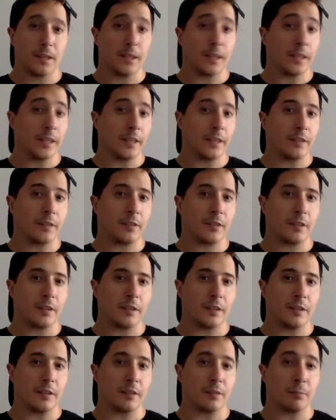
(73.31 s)
Its
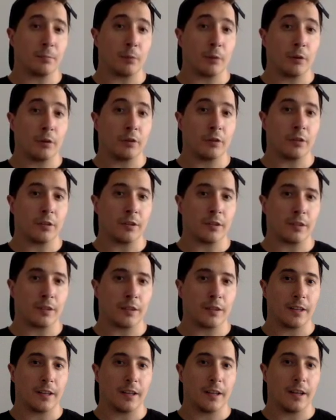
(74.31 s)
dispersion
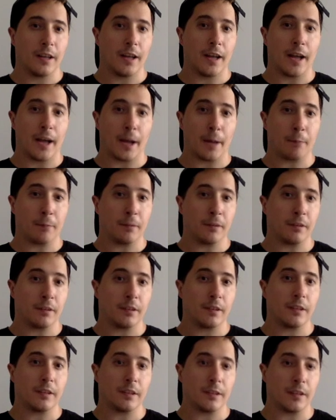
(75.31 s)
happened
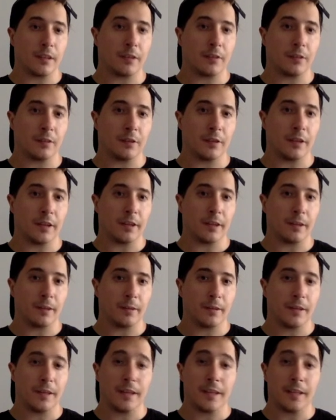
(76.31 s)
yesterday,
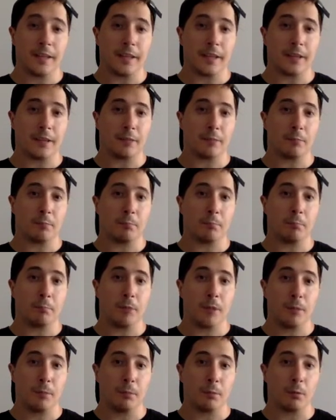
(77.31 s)
yet
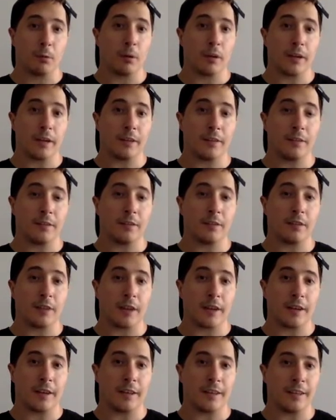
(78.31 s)
people and
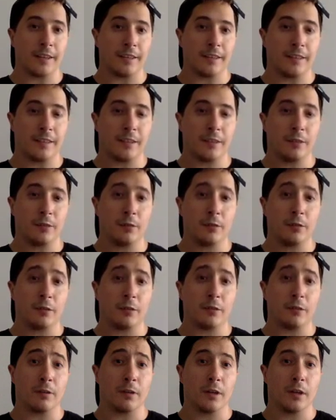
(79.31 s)
society continue
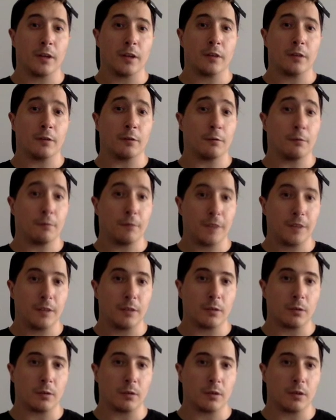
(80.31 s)
to
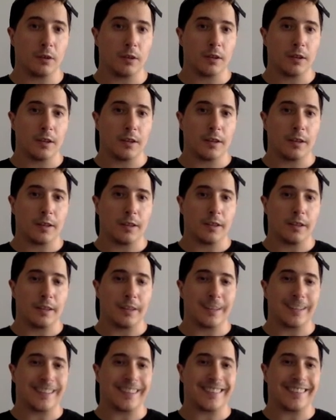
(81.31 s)
feel the
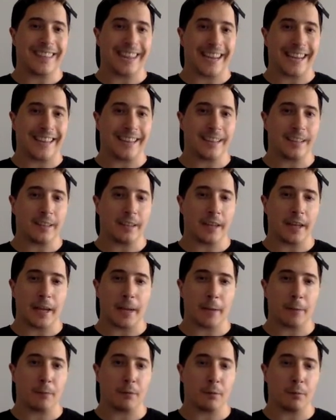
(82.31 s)
stagnant
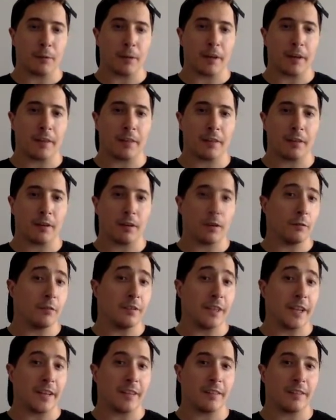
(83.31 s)
aftermath of
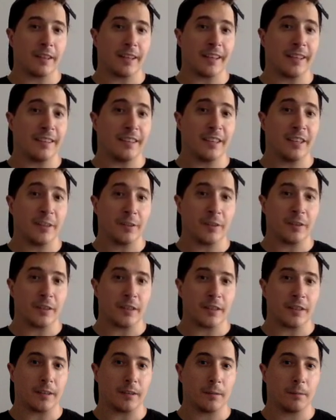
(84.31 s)
death and
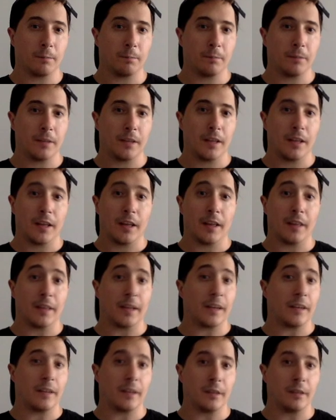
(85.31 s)
tyranny
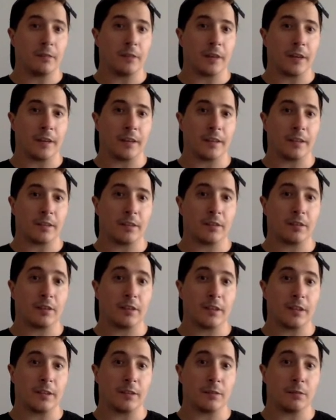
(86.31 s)
that gun violence
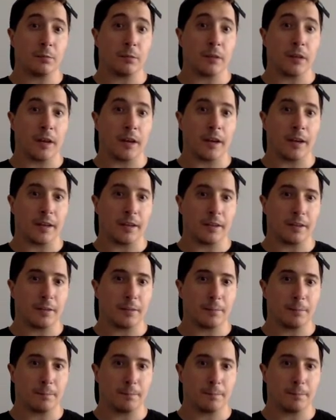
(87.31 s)
leaves behind.